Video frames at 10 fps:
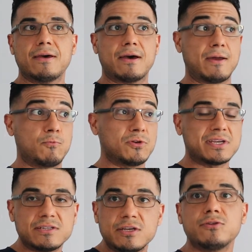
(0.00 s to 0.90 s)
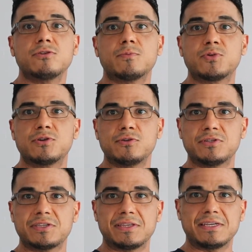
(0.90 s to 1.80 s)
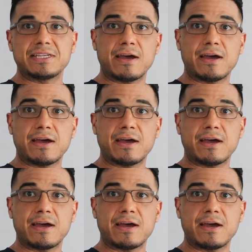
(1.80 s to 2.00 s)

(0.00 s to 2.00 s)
I will continue to produce these